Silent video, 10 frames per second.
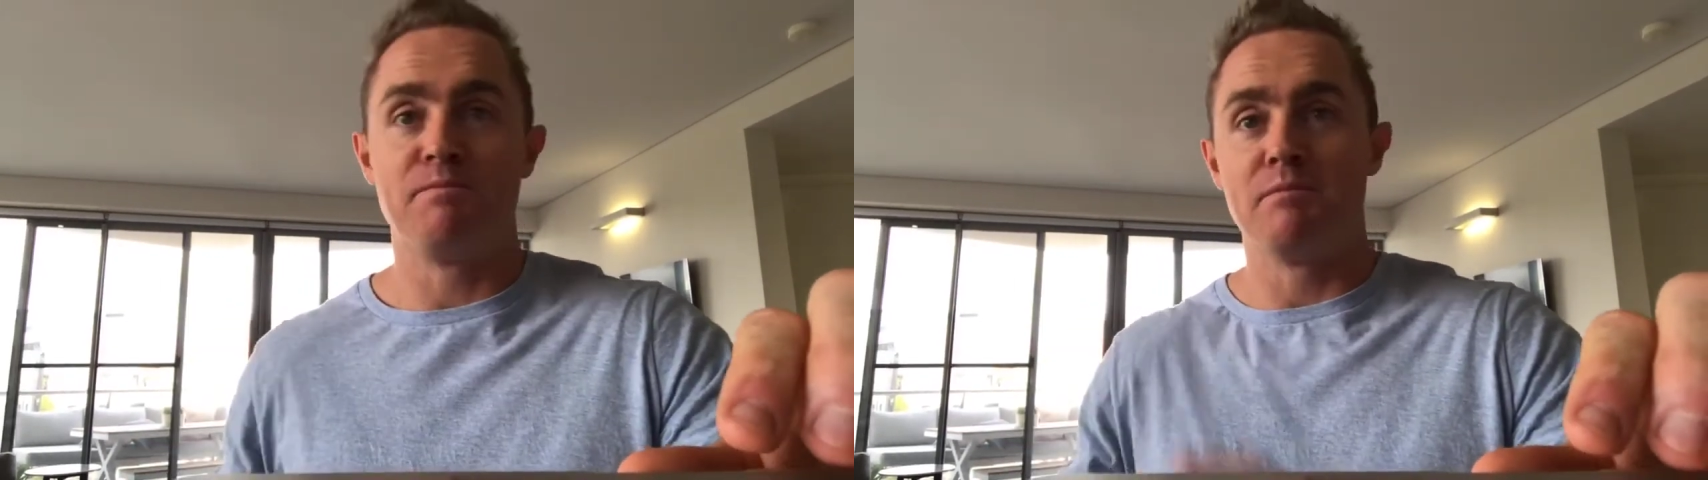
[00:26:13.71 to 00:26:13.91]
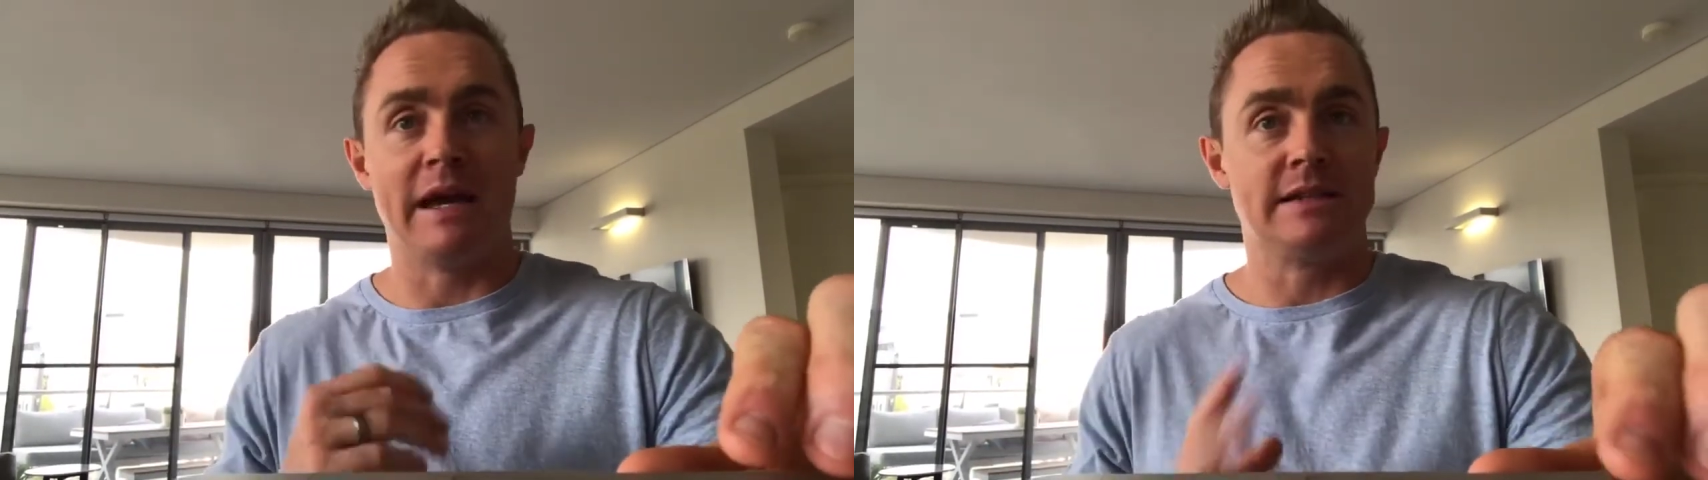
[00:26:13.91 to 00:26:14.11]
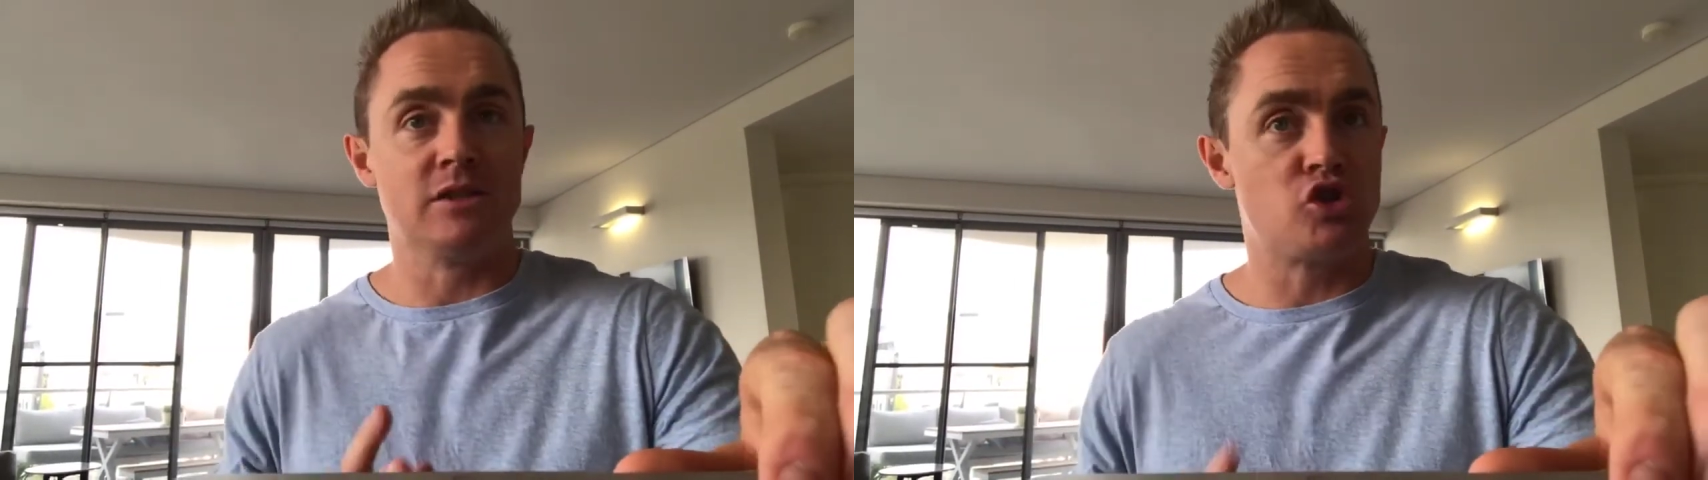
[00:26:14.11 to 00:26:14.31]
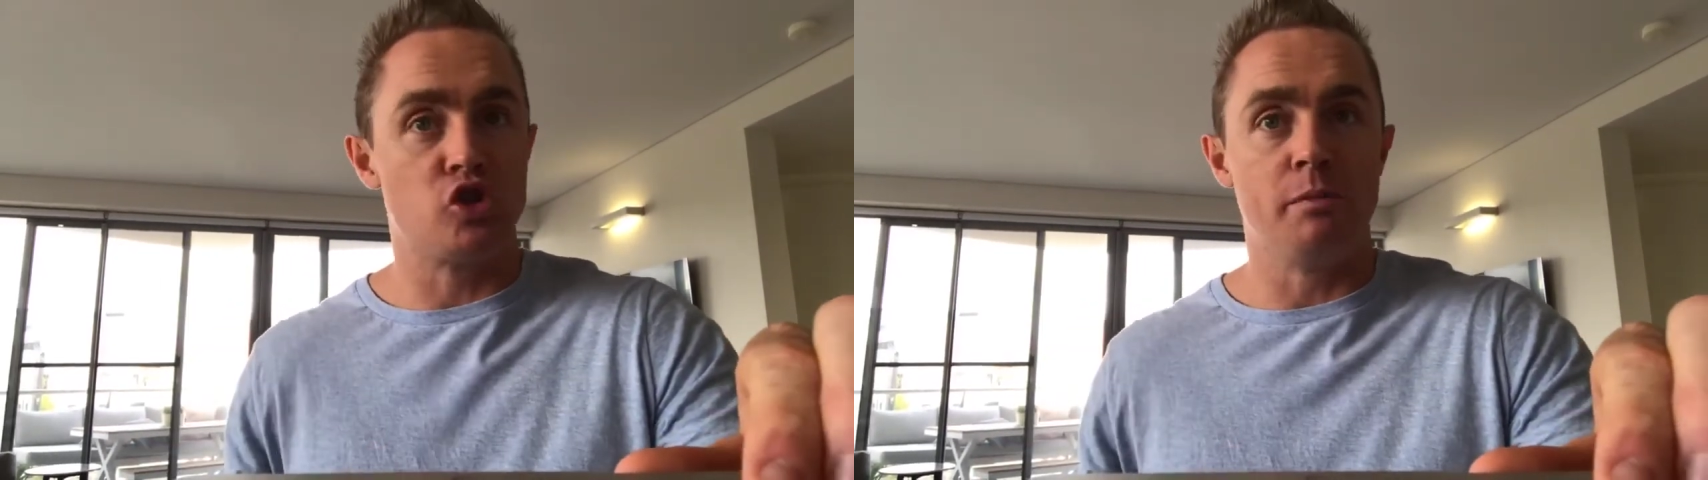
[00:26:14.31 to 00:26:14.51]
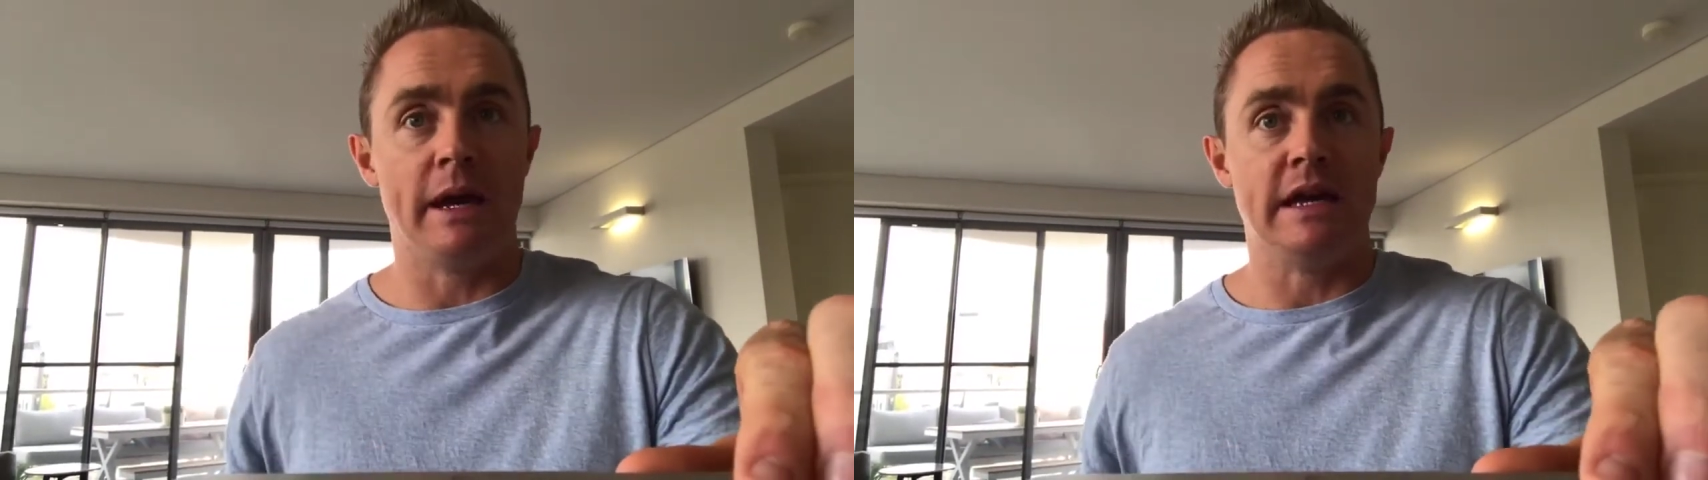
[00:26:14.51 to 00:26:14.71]
Makes it
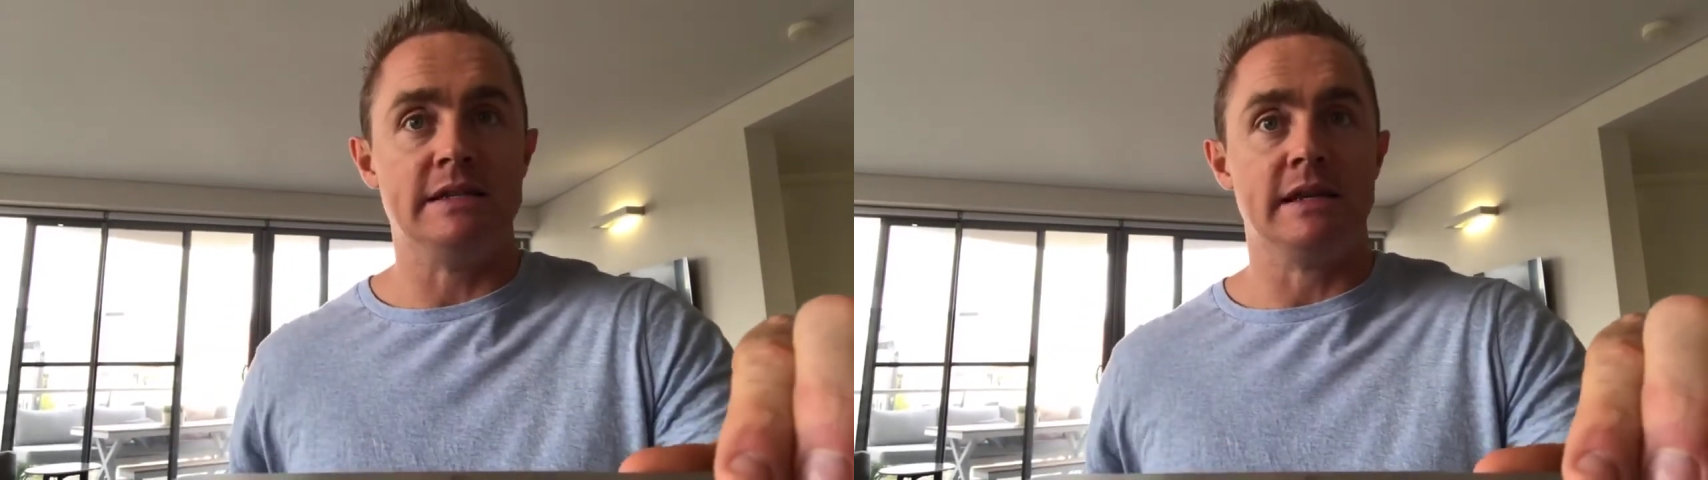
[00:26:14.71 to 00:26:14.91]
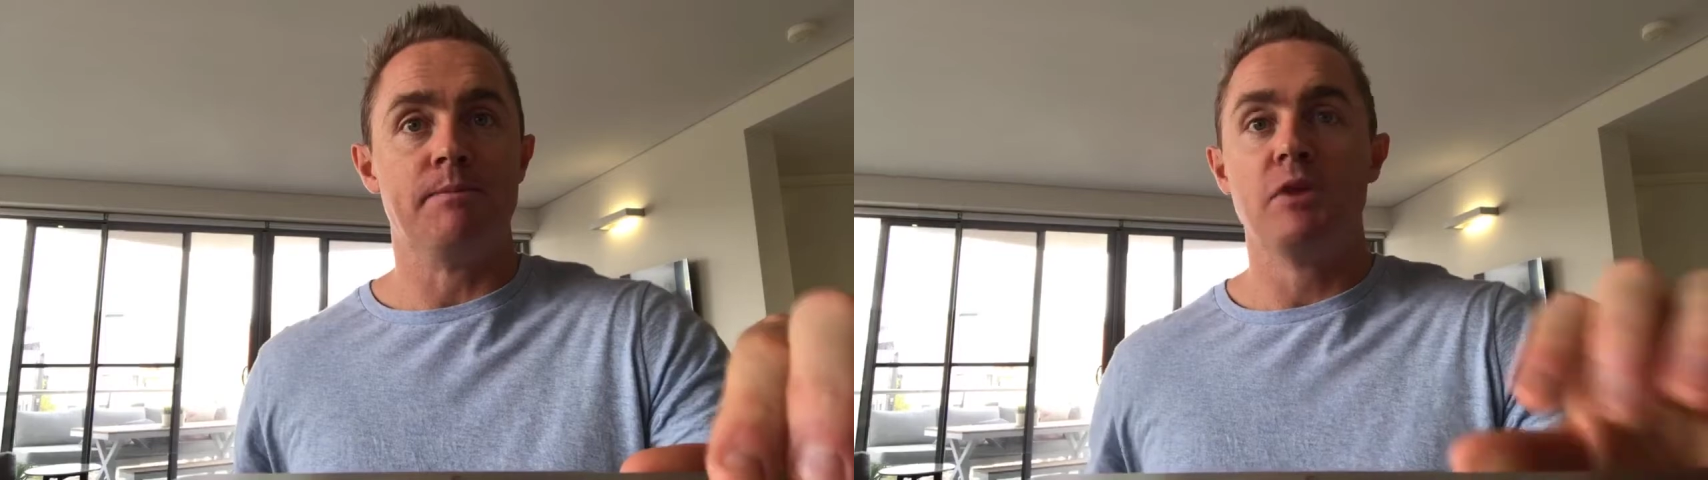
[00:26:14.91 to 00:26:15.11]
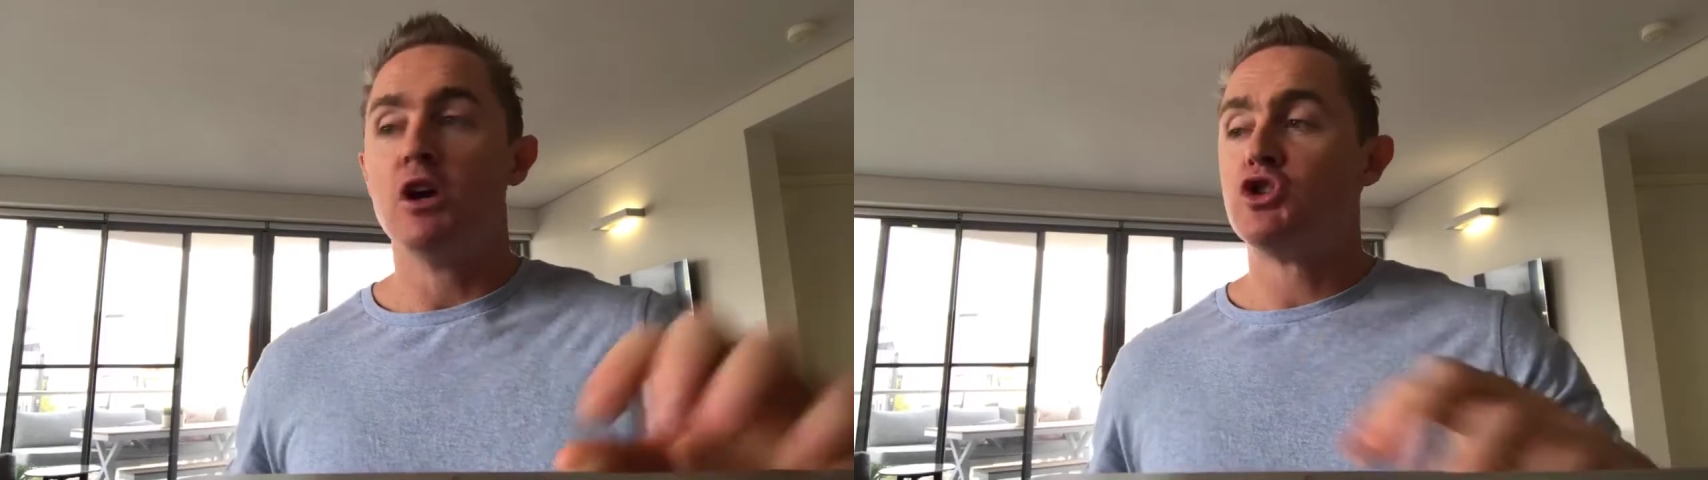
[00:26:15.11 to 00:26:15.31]
super easy.